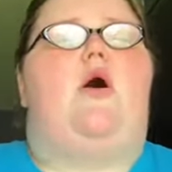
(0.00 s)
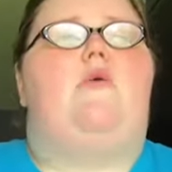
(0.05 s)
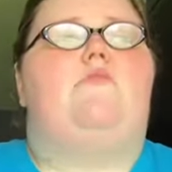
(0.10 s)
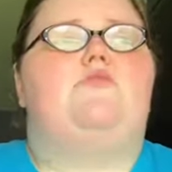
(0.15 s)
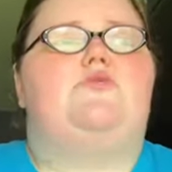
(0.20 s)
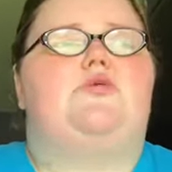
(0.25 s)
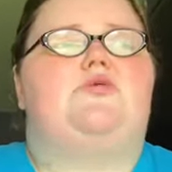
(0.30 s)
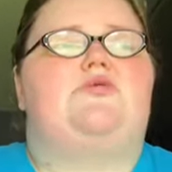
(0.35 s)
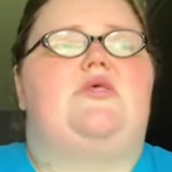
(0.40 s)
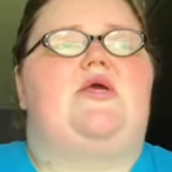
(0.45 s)
I
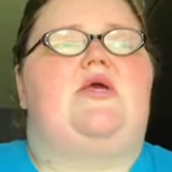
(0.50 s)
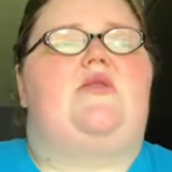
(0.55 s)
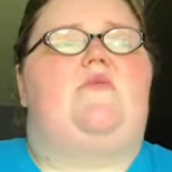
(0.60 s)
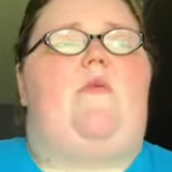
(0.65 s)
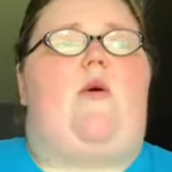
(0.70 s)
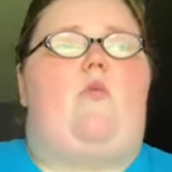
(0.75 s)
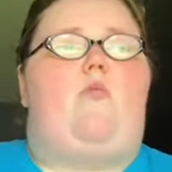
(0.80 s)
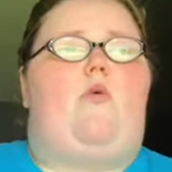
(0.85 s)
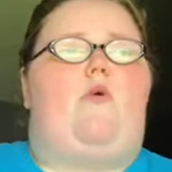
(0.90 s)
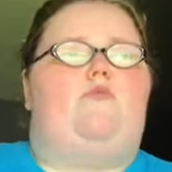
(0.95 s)
was just thinking
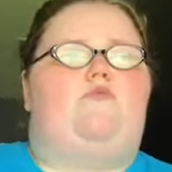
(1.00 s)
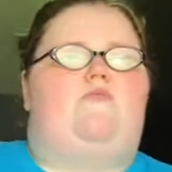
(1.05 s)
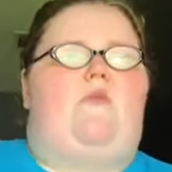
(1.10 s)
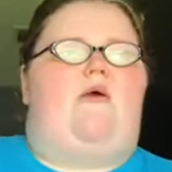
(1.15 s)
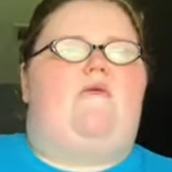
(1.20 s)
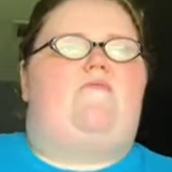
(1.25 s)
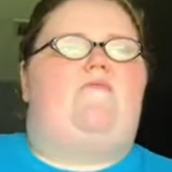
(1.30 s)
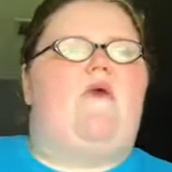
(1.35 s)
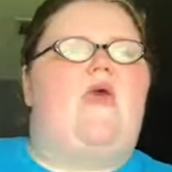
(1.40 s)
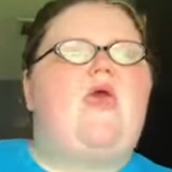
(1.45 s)
about what would
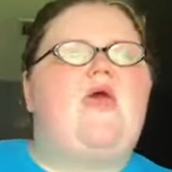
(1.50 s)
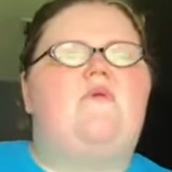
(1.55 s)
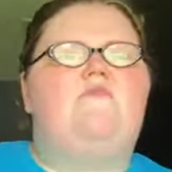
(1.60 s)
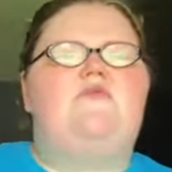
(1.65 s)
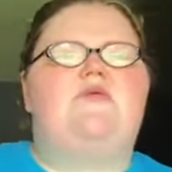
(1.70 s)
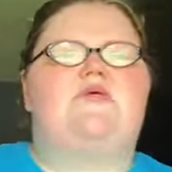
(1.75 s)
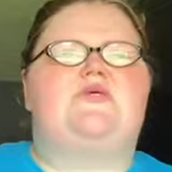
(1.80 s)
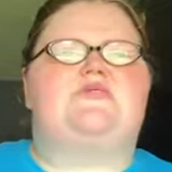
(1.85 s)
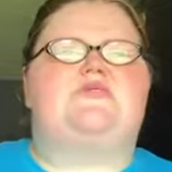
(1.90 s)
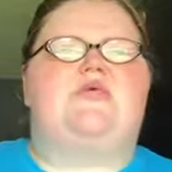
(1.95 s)
my
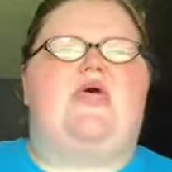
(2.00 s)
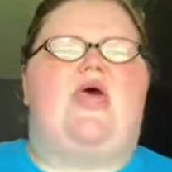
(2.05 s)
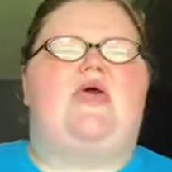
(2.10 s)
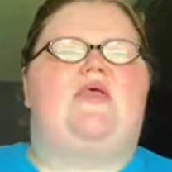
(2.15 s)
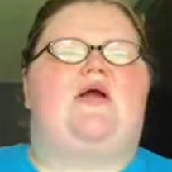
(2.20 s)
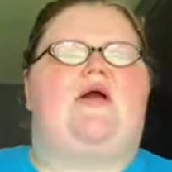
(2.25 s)
family say.